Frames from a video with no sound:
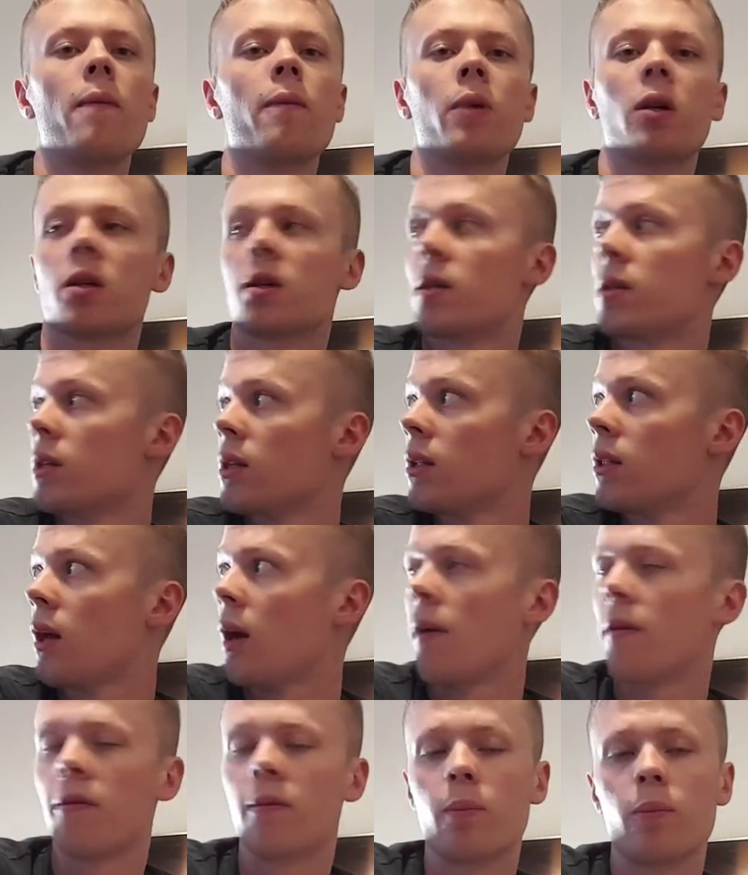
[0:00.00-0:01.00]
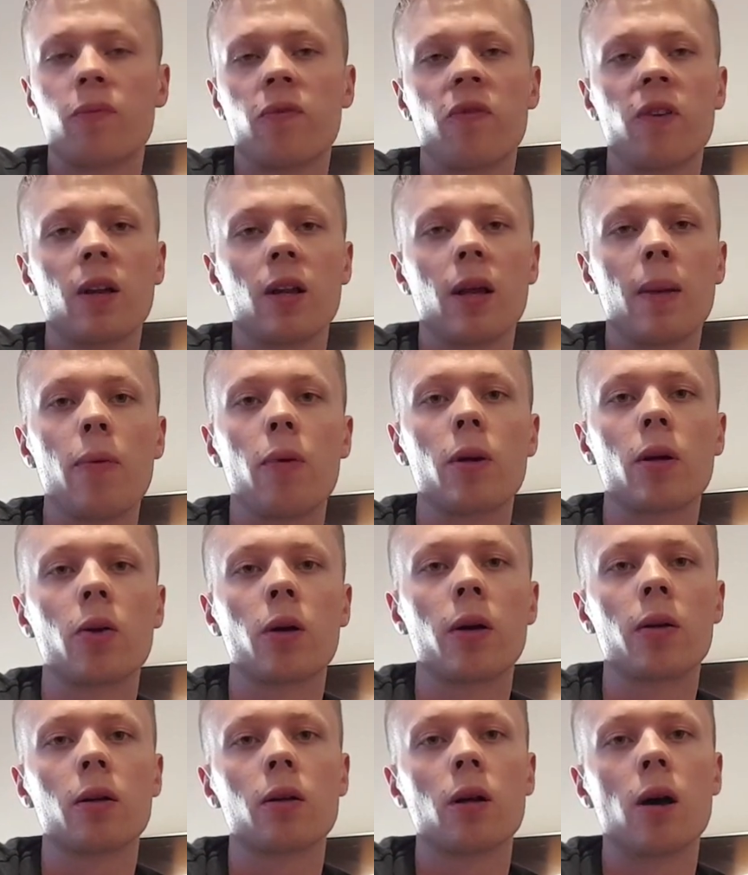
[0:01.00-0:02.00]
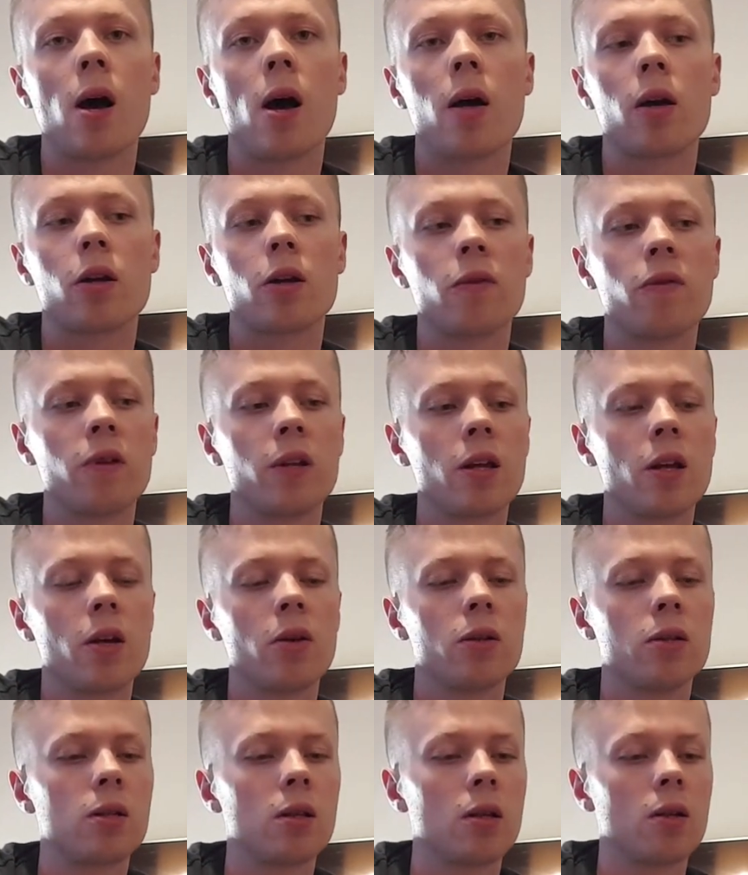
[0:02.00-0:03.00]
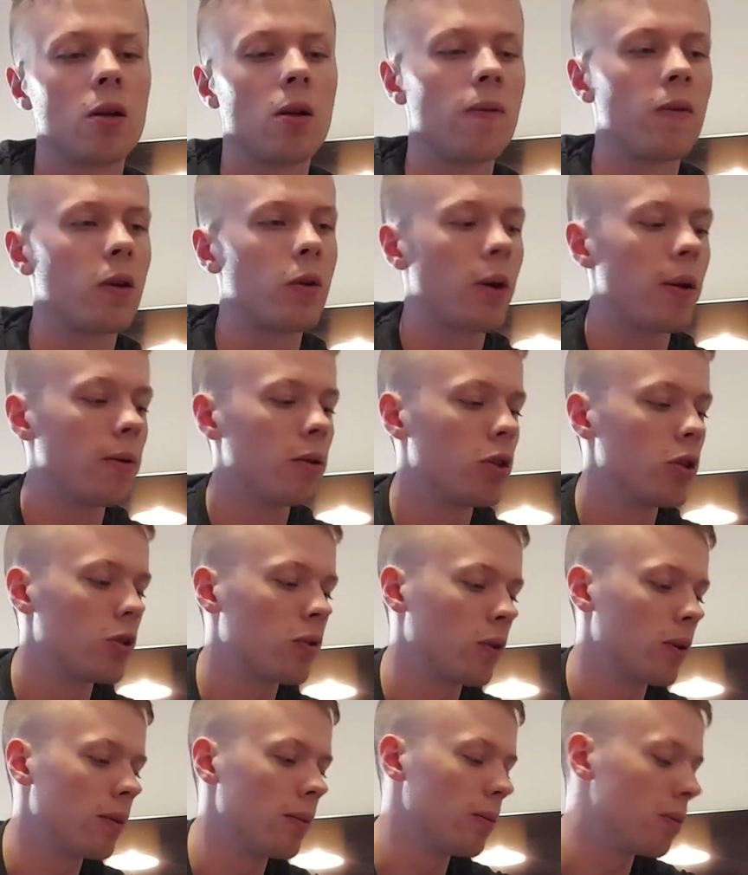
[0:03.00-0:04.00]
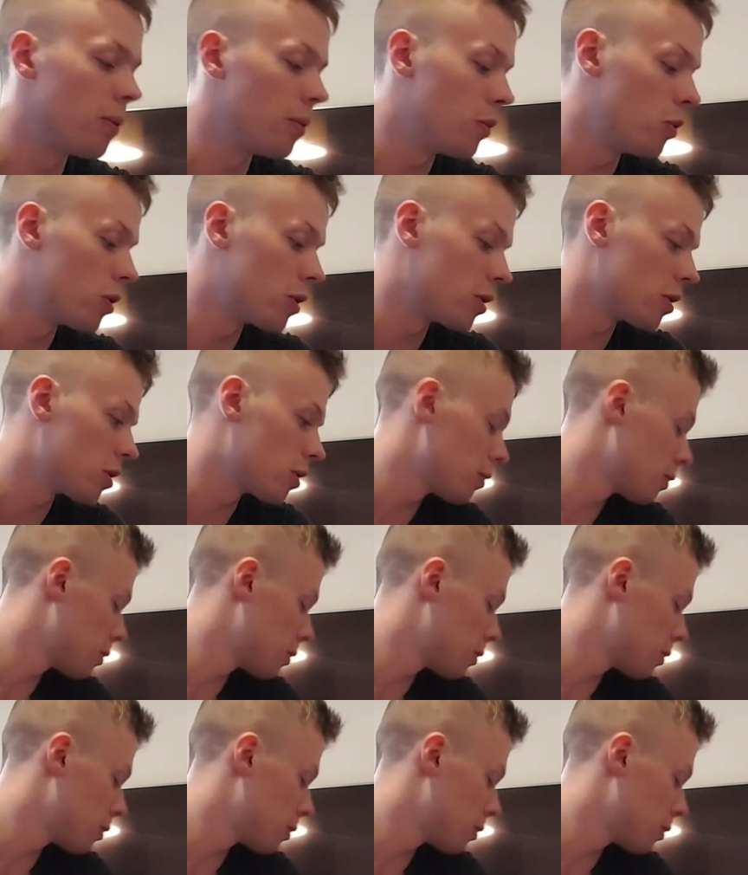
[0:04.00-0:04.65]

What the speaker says: because I feel they're probably quite good videos and hopefully quite useful and important.